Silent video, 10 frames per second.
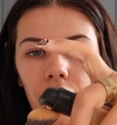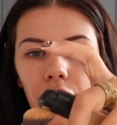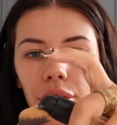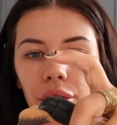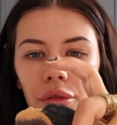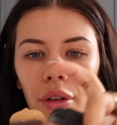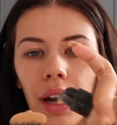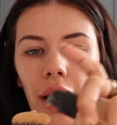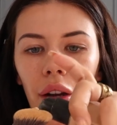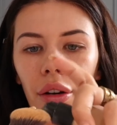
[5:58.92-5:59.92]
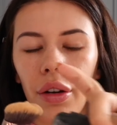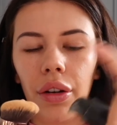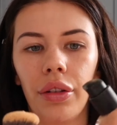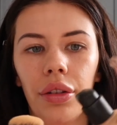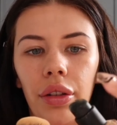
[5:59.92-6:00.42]
straight
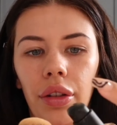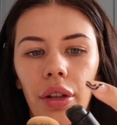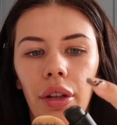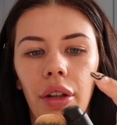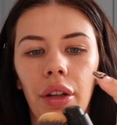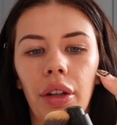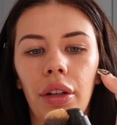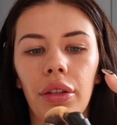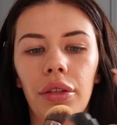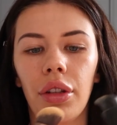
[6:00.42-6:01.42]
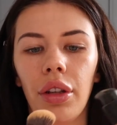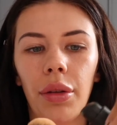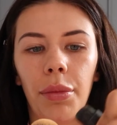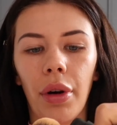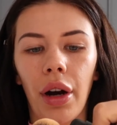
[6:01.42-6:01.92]
on to
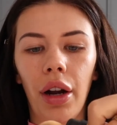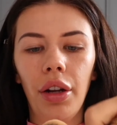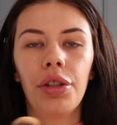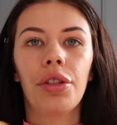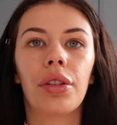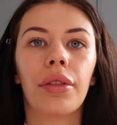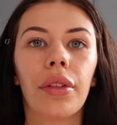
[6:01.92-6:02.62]
the brush